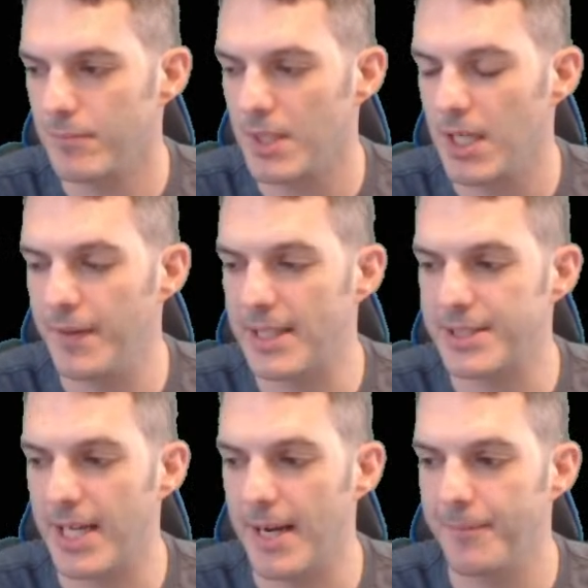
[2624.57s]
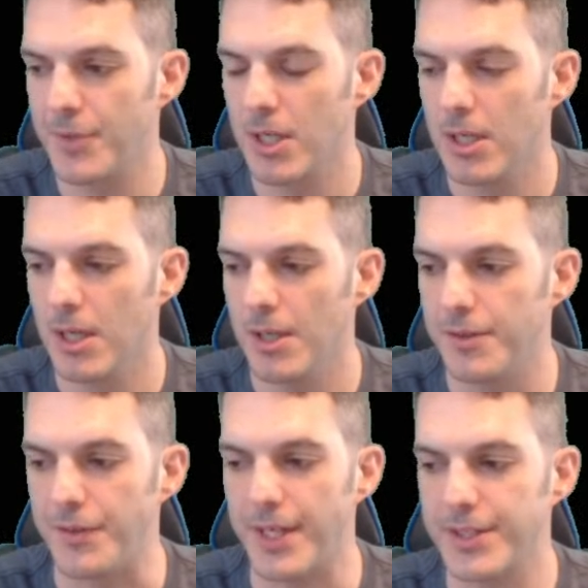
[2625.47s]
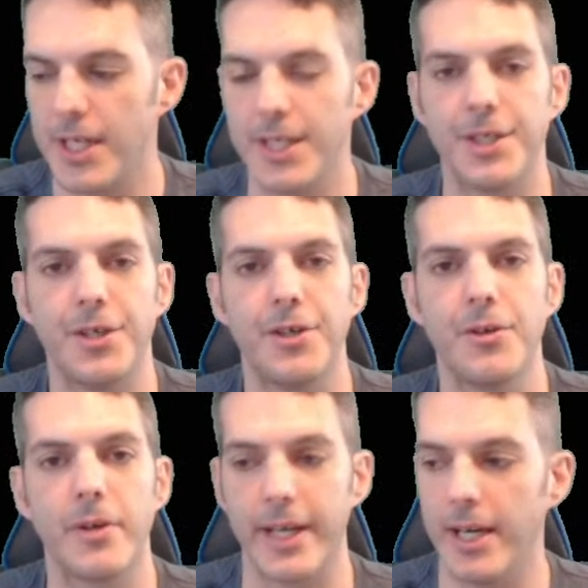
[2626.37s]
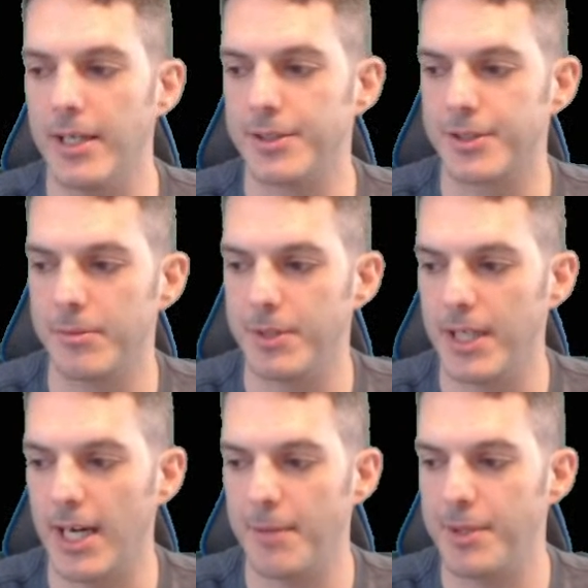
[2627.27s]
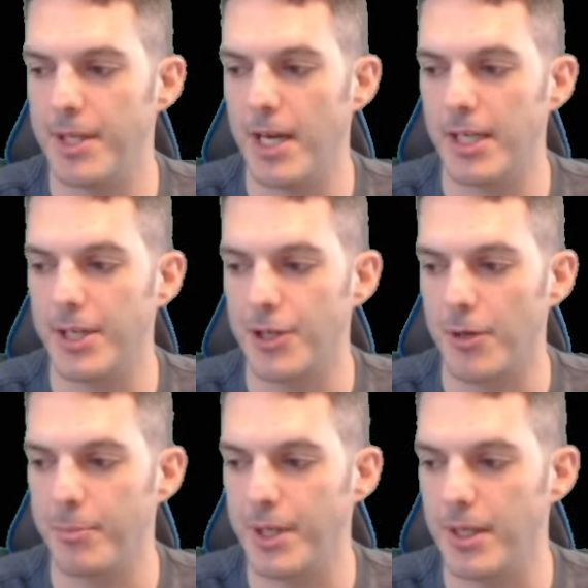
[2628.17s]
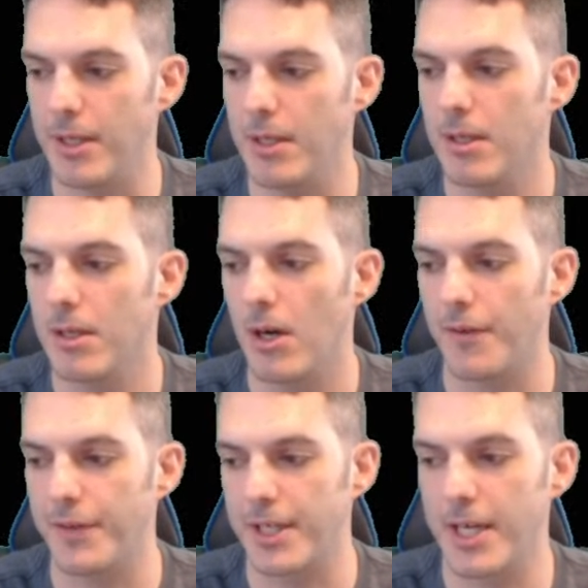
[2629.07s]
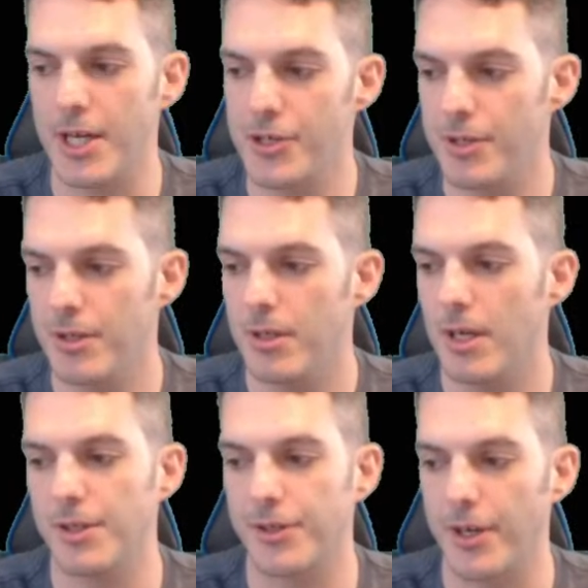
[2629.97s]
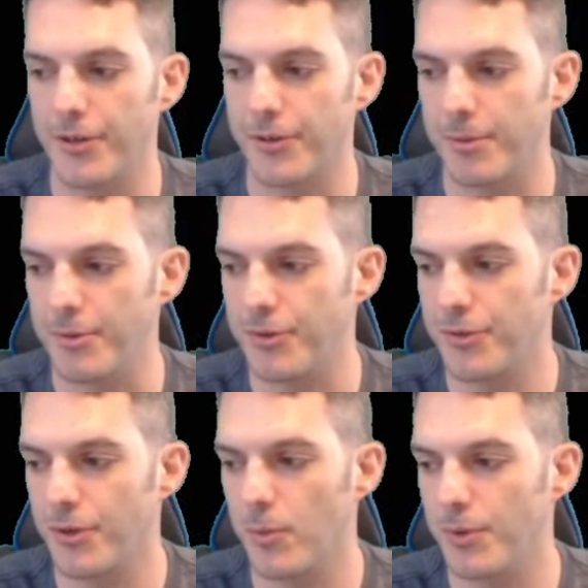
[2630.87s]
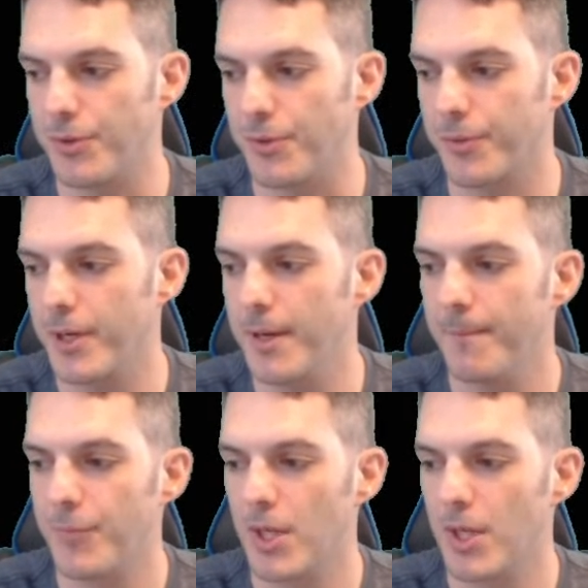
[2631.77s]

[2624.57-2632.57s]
And that's that. The next thing I need to do, again, is going to be the IP Nhrp authentication. In this case here, it's going to be Cisco 123.